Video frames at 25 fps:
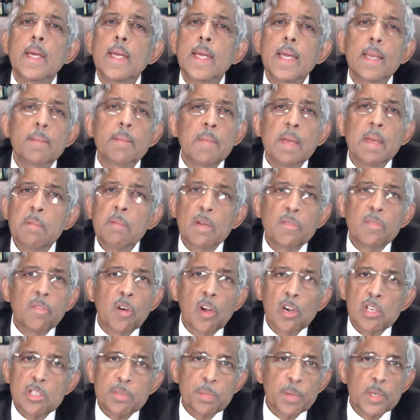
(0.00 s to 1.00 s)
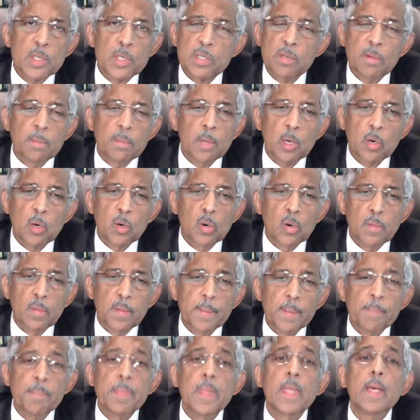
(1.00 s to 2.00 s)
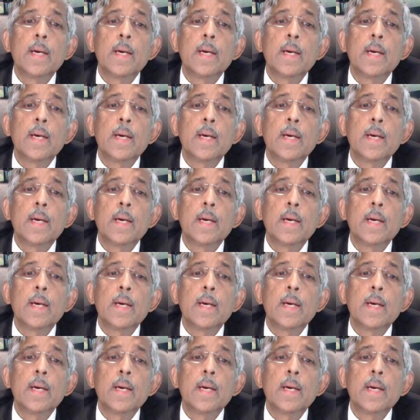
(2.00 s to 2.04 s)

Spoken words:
it may be a false positive and may go away.